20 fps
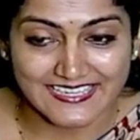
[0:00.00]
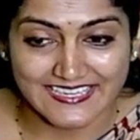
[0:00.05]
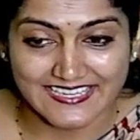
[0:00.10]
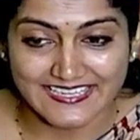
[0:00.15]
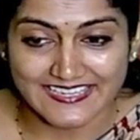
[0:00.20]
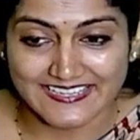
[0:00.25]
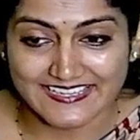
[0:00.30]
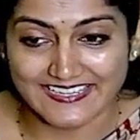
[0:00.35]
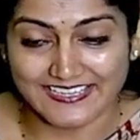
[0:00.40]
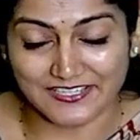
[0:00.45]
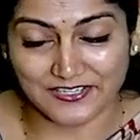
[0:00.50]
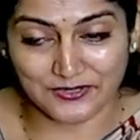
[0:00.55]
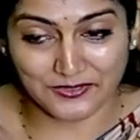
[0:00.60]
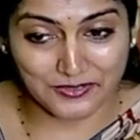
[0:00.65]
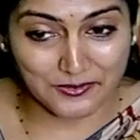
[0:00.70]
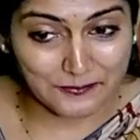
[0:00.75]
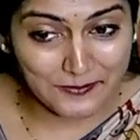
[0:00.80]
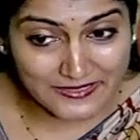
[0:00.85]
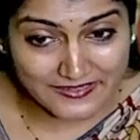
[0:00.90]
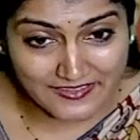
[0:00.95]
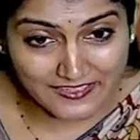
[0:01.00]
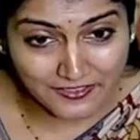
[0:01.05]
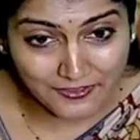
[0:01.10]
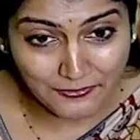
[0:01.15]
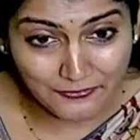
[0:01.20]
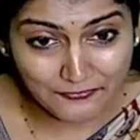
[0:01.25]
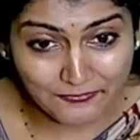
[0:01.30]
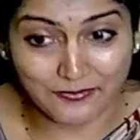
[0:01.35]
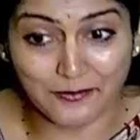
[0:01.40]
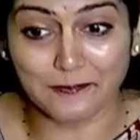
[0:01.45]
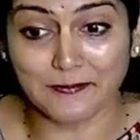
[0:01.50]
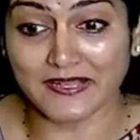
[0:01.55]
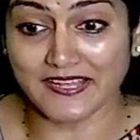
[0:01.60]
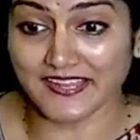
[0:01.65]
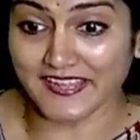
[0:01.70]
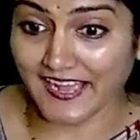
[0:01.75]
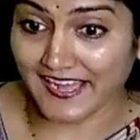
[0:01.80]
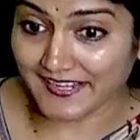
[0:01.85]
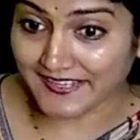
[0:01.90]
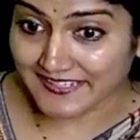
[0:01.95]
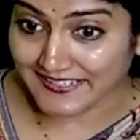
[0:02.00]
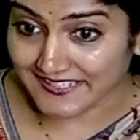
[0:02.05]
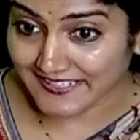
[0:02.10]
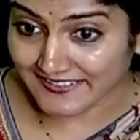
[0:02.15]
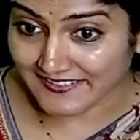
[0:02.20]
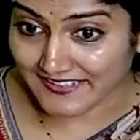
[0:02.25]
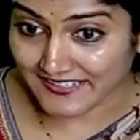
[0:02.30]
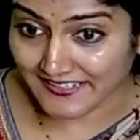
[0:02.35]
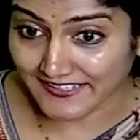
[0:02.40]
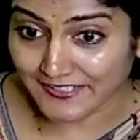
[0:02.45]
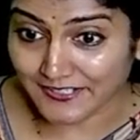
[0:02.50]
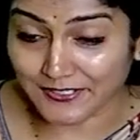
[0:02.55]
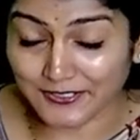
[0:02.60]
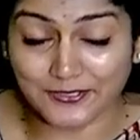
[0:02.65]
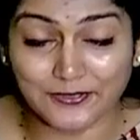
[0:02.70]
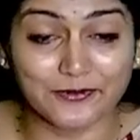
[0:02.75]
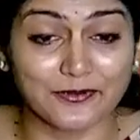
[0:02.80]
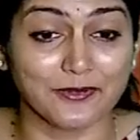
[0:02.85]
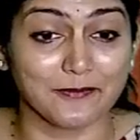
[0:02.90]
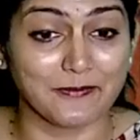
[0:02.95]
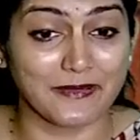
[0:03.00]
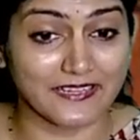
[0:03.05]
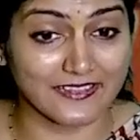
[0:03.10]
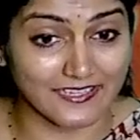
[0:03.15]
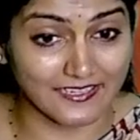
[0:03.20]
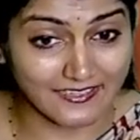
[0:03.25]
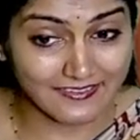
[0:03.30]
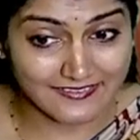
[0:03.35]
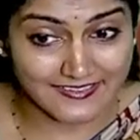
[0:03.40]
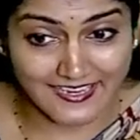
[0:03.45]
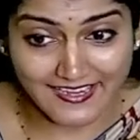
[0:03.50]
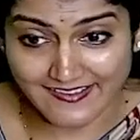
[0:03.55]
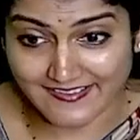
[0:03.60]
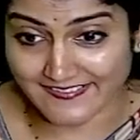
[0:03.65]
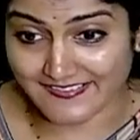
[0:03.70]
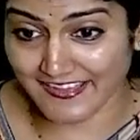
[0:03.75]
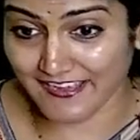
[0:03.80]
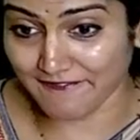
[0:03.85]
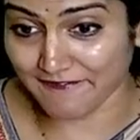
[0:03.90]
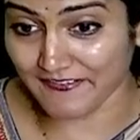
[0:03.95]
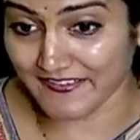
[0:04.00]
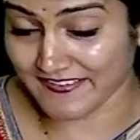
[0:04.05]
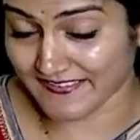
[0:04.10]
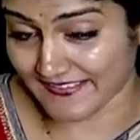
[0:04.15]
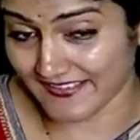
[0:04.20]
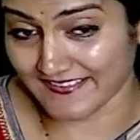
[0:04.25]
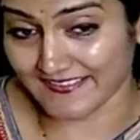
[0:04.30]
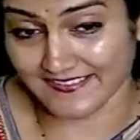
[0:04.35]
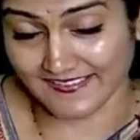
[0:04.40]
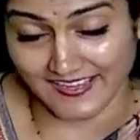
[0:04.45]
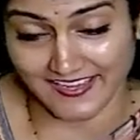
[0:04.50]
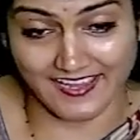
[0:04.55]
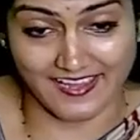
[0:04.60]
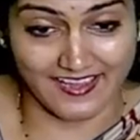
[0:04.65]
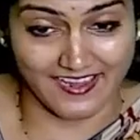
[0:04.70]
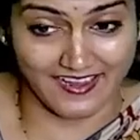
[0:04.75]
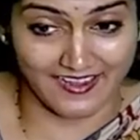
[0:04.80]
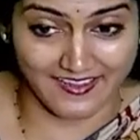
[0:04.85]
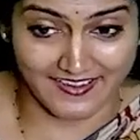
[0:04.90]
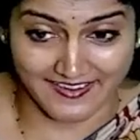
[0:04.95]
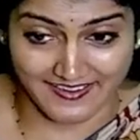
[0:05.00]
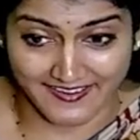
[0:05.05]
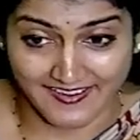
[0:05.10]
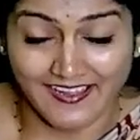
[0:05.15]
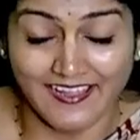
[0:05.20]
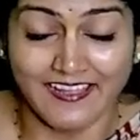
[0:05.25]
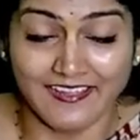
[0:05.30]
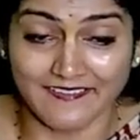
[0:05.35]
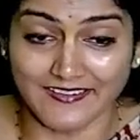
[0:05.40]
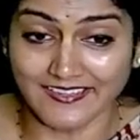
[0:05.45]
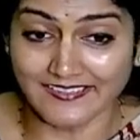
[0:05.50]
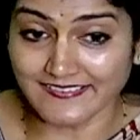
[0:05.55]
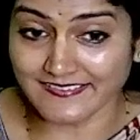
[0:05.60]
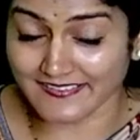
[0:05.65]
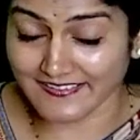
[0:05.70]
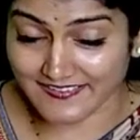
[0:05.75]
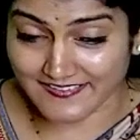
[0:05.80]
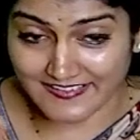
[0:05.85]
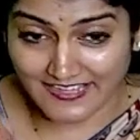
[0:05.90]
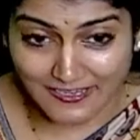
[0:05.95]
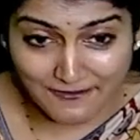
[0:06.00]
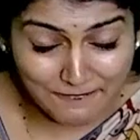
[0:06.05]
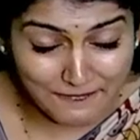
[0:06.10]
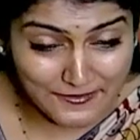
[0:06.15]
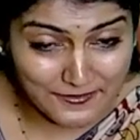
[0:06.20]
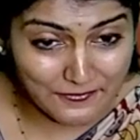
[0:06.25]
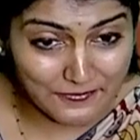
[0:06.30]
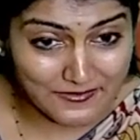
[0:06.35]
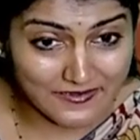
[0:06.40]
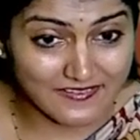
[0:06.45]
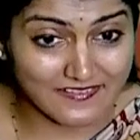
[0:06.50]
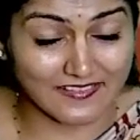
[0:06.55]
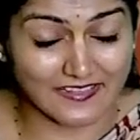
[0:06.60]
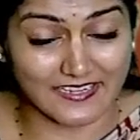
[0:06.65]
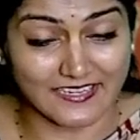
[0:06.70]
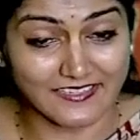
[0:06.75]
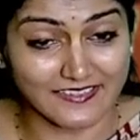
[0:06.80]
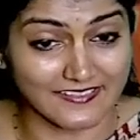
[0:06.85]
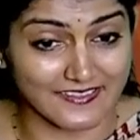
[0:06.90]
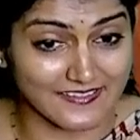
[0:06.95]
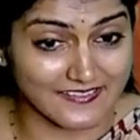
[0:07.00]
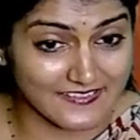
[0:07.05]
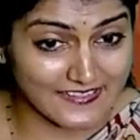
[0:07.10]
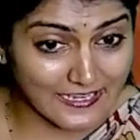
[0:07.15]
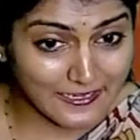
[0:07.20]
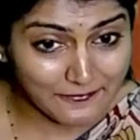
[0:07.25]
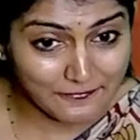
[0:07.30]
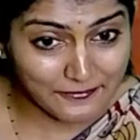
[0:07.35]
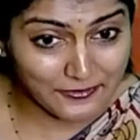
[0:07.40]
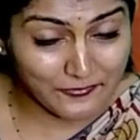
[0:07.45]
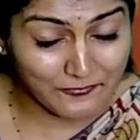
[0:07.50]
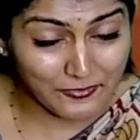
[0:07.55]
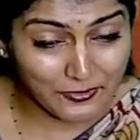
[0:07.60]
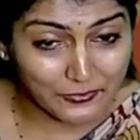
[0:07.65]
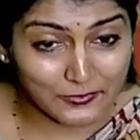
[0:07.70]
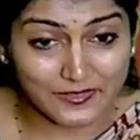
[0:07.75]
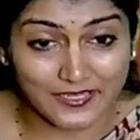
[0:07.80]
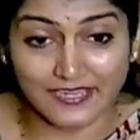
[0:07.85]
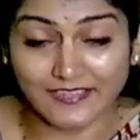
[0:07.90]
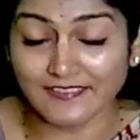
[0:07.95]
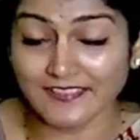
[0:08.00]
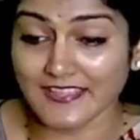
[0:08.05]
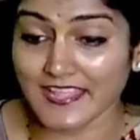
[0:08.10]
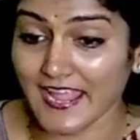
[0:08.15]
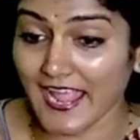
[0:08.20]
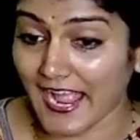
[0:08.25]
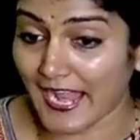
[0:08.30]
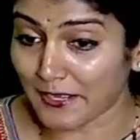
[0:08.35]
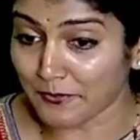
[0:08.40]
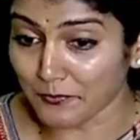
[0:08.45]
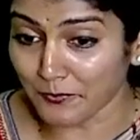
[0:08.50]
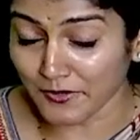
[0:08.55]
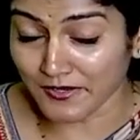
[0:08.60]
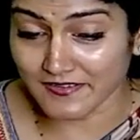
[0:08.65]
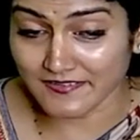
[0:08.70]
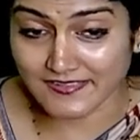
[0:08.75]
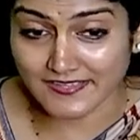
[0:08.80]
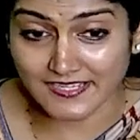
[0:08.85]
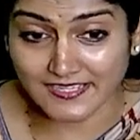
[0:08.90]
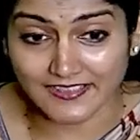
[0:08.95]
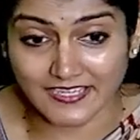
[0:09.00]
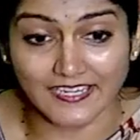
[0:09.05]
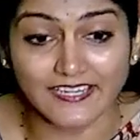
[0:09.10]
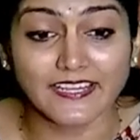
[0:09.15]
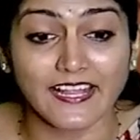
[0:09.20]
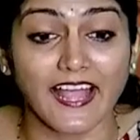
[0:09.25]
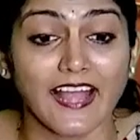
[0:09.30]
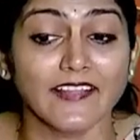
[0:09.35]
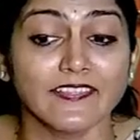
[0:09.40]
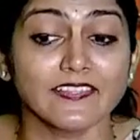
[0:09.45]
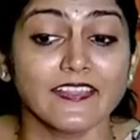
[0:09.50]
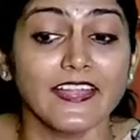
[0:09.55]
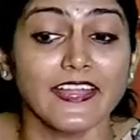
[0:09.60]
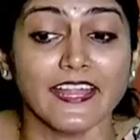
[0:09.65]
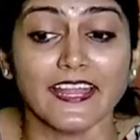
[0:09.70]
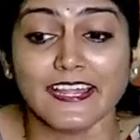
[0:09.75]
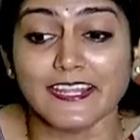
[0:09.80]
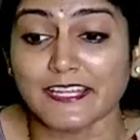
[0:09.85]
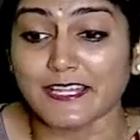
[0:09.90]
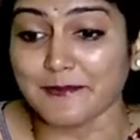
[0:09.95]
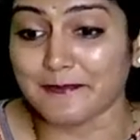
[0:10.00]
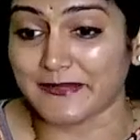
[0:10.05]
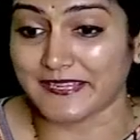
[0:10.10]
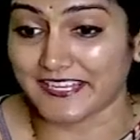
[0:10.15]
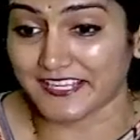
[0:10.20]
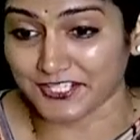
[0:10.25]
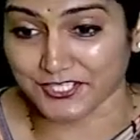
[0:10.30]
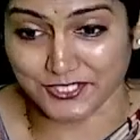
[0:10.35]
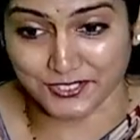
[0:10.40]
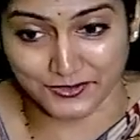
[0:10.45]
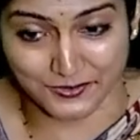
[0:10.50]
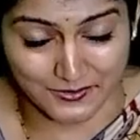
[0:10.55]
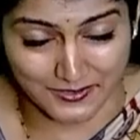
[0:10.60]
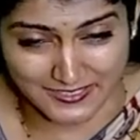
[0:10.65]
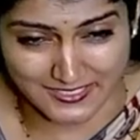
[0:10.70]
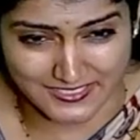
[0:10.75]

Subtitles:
It could be the familiarity threat. It could be the, yes, FSSAI, right? The self-interest threat, the self-review threat, the advocacy threat, and the intimidation threat.